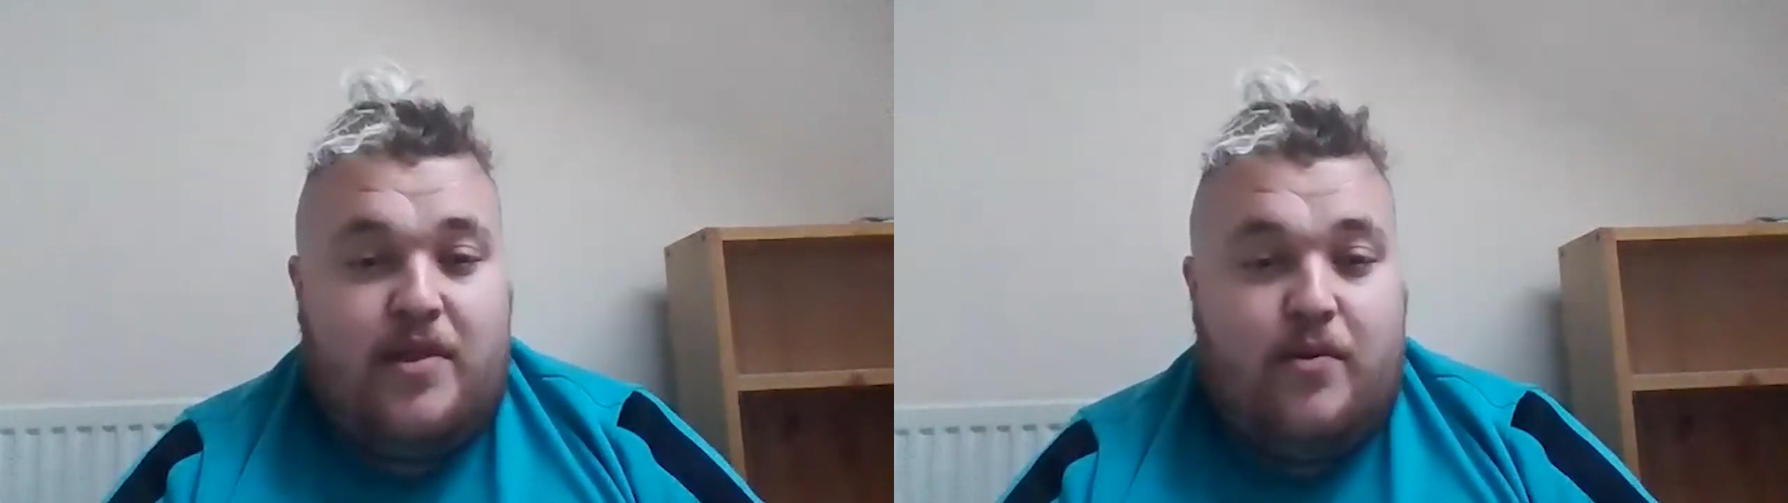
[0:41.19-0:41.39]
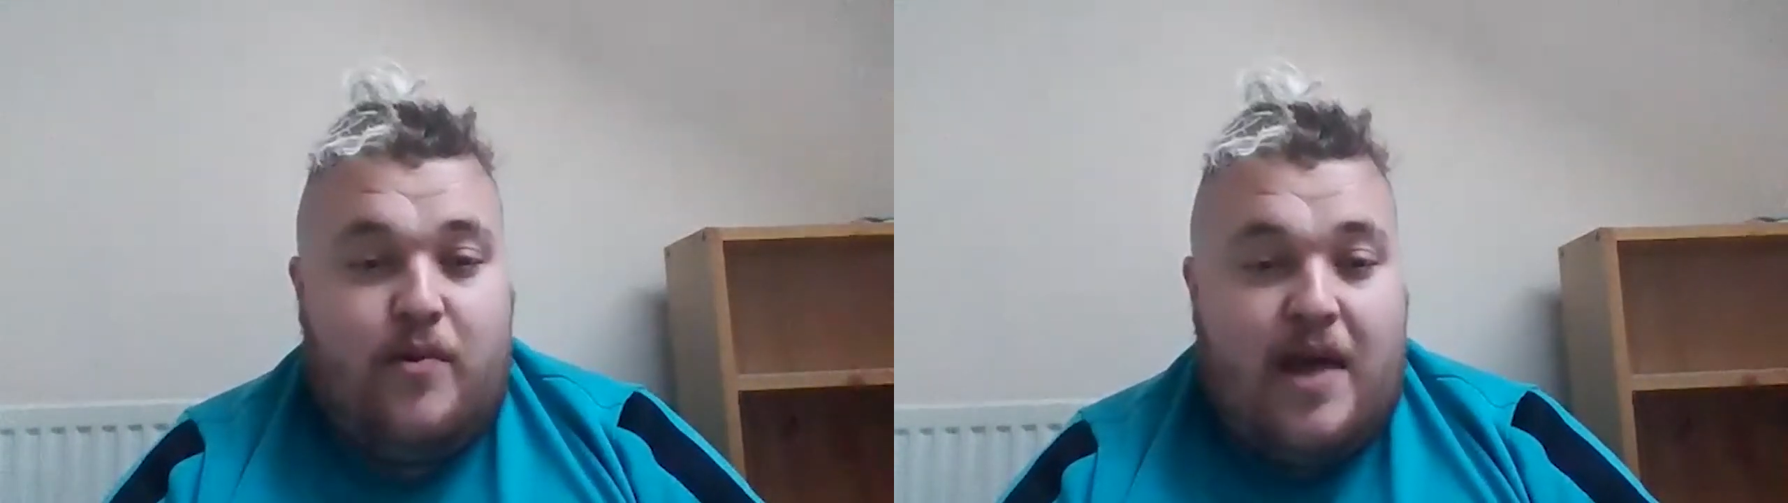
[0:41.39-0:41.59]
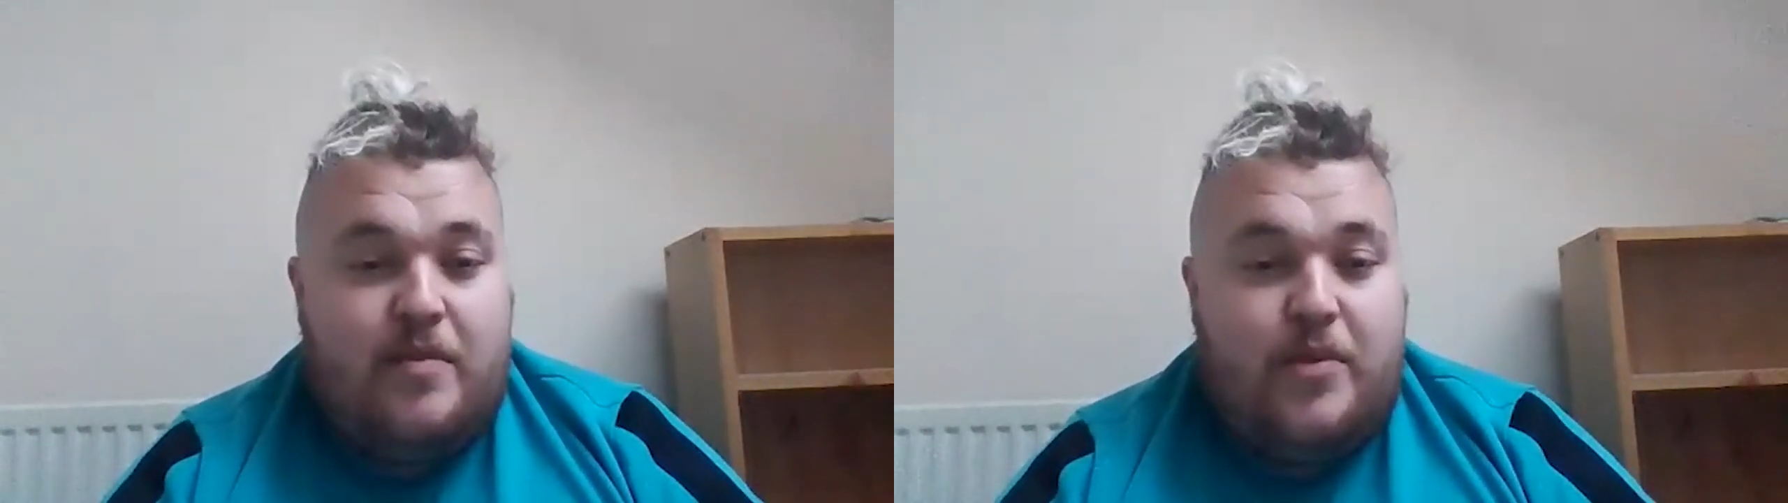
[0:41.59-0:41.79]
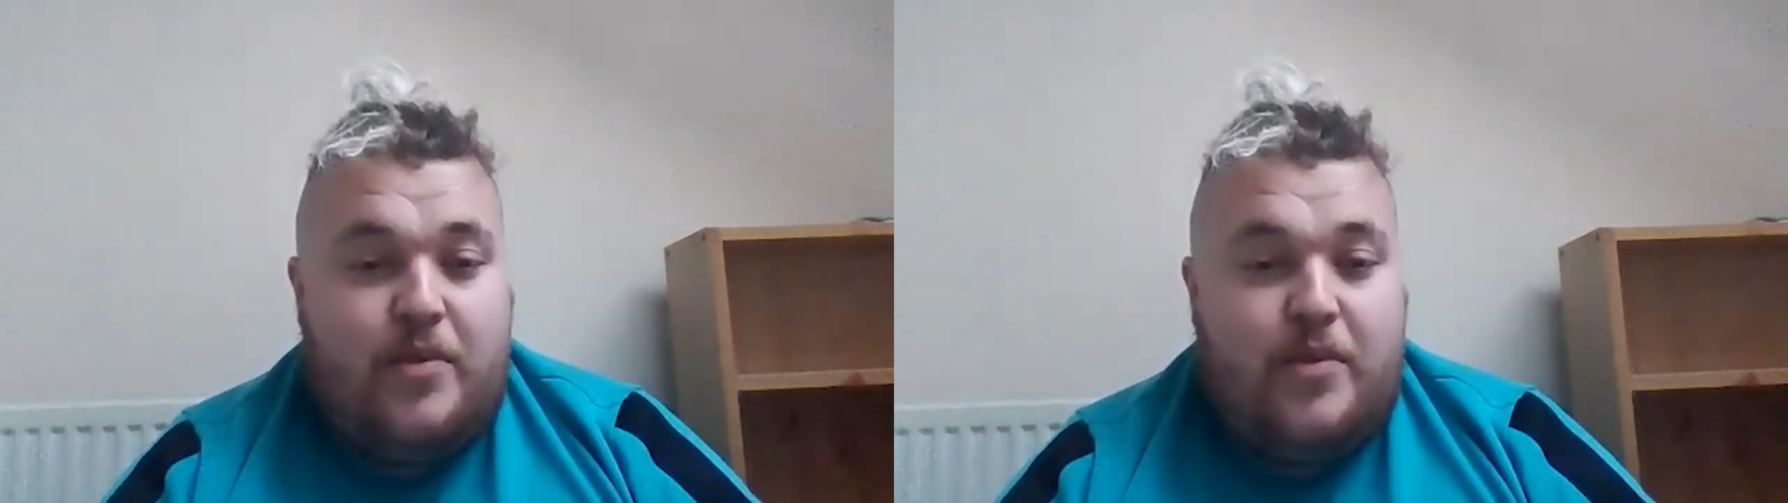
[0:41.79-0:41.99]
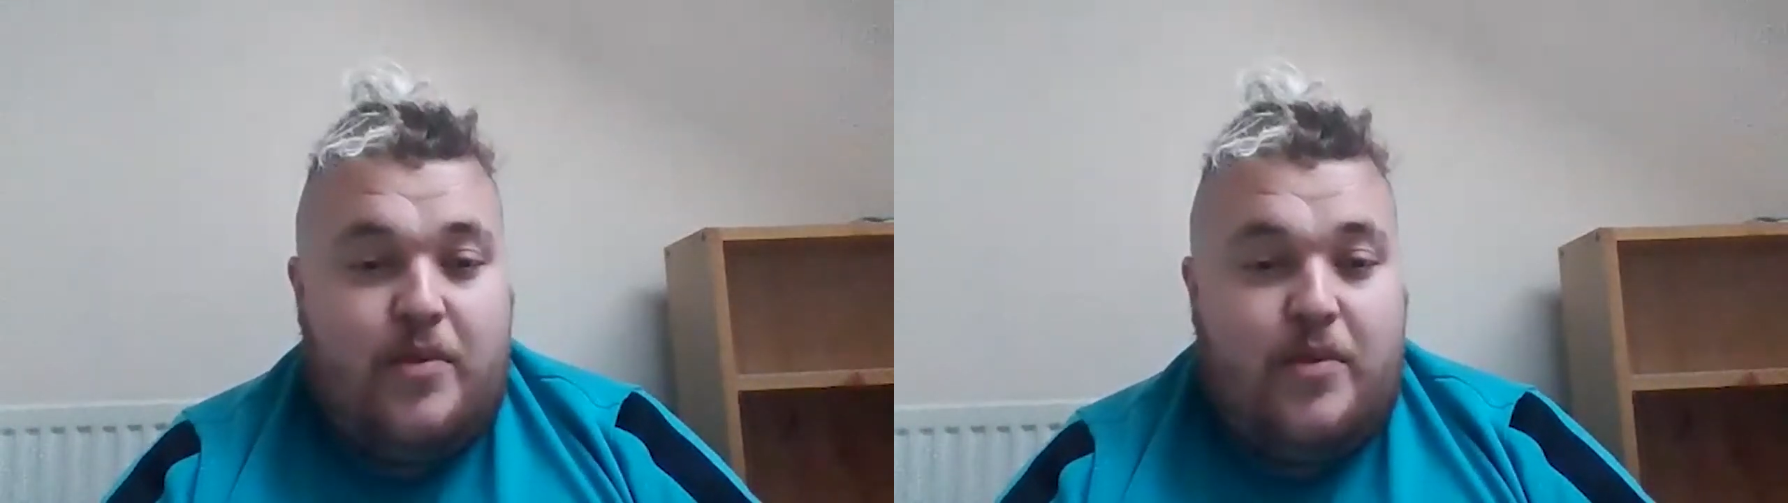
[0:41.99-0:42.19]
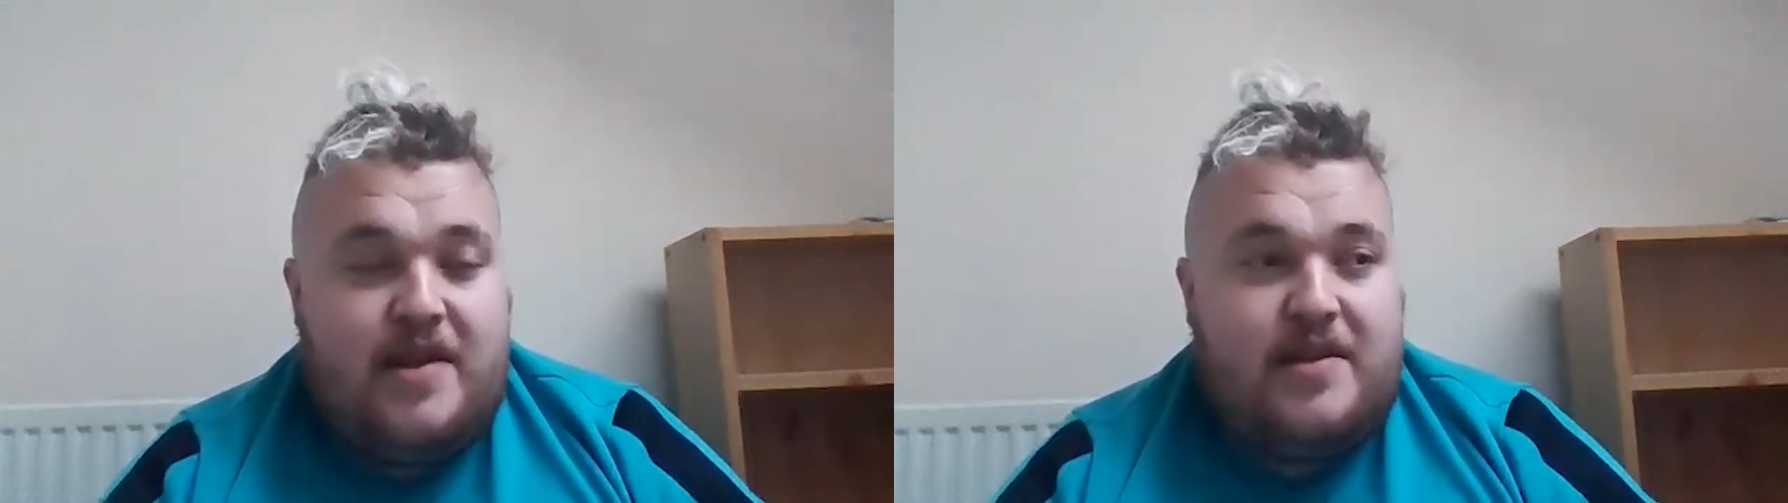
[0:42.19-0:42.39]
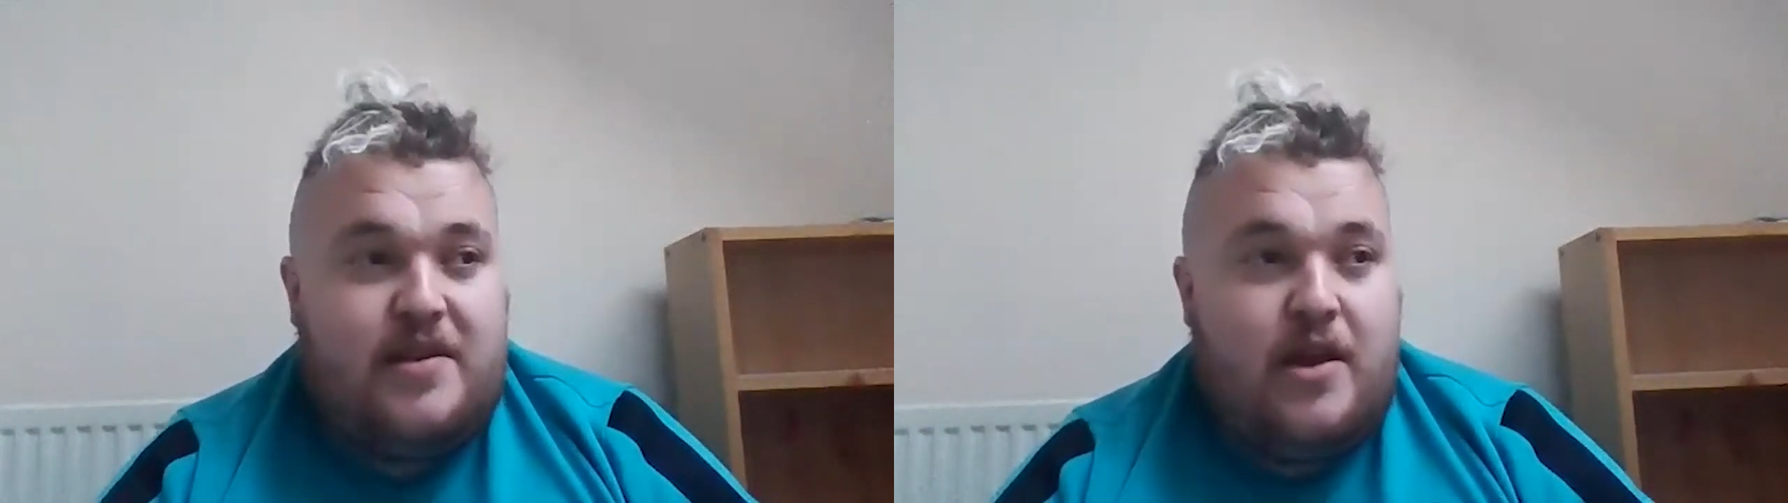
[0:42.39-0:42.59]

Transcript: with the weather, but at Chester.